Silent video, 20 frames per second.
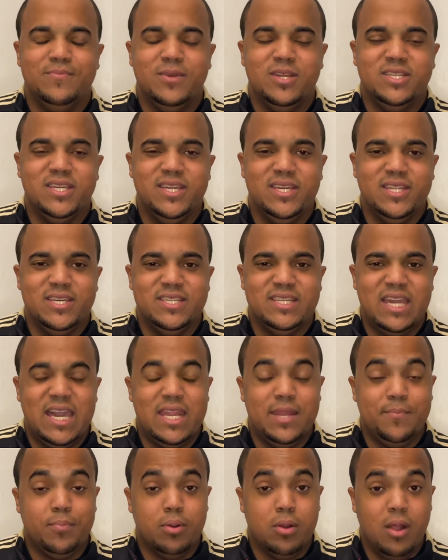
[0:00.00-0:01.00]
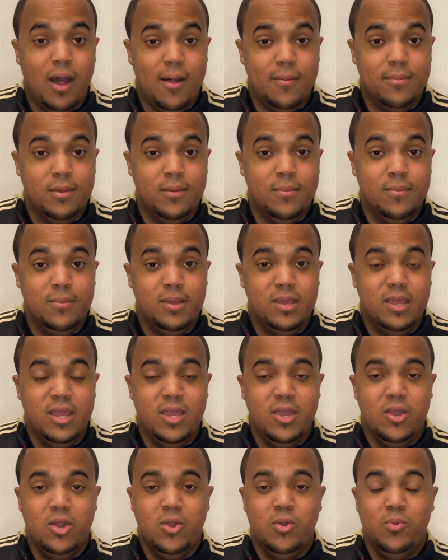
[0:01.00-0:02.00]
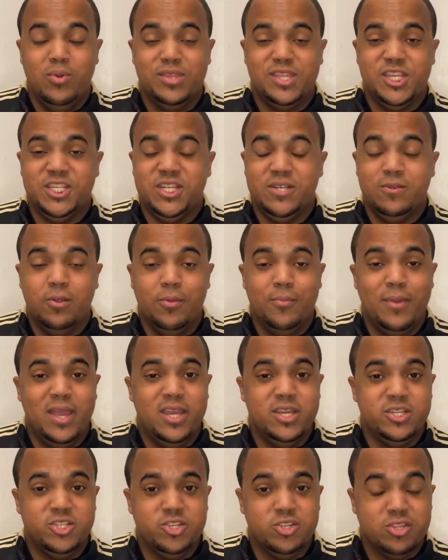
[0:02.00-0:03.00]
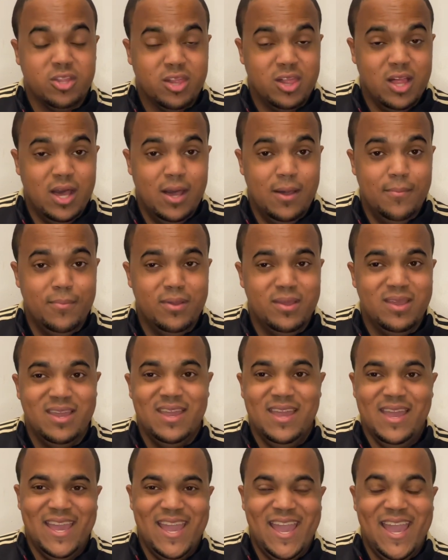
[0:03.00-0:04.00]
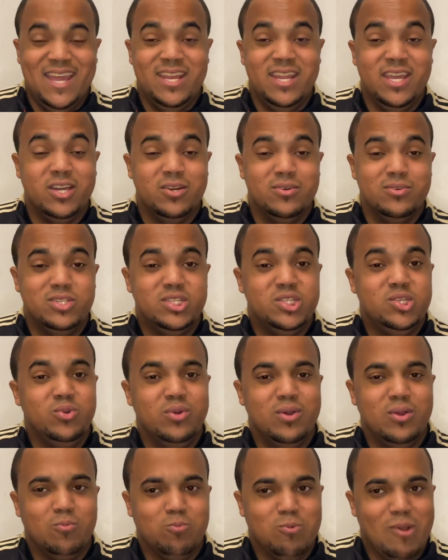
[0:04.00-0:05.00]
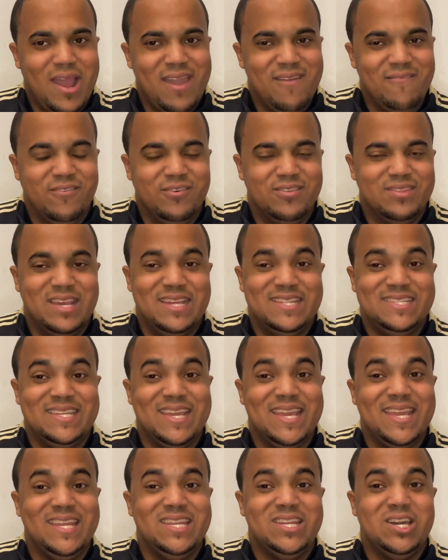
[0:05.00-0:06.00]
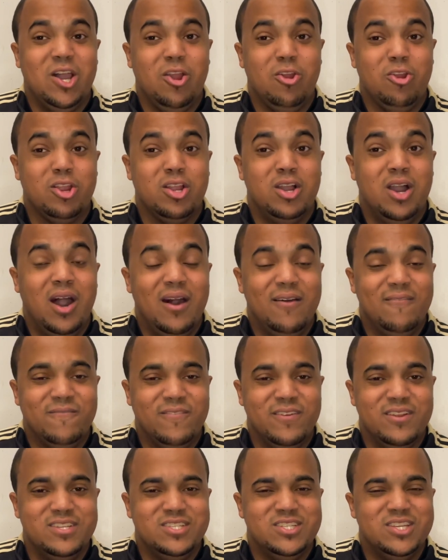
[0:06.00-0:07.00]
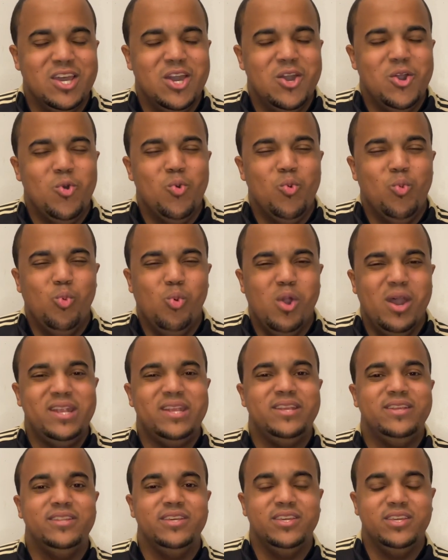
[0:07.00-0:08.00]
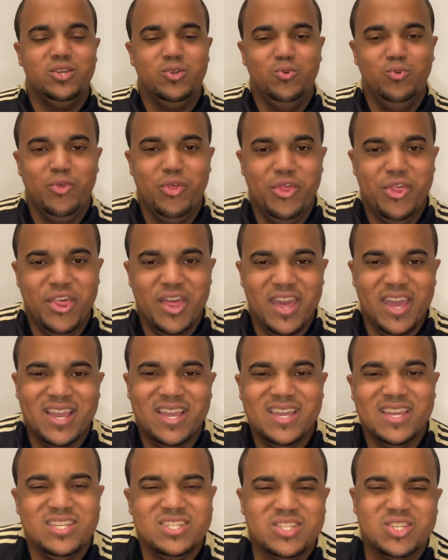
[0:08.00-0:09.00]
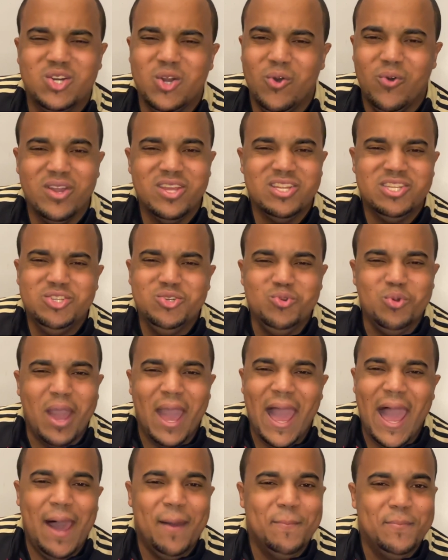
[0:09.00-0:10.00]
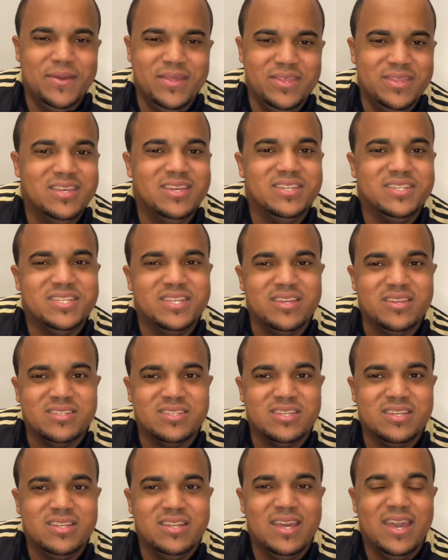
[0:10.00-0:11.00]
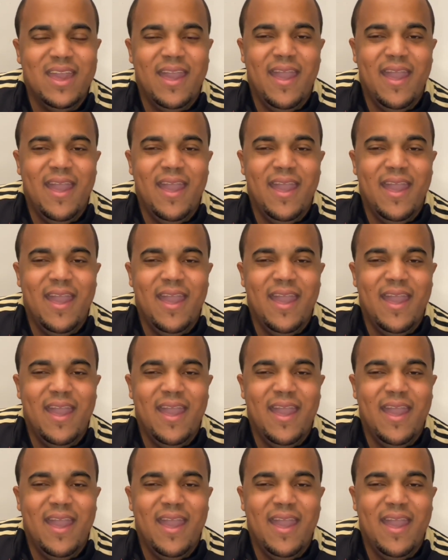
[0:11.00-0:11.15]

Martinez had a problem with the general manager of the club, and he goes to a rival that's in our conference, what do you think is going to happen this season?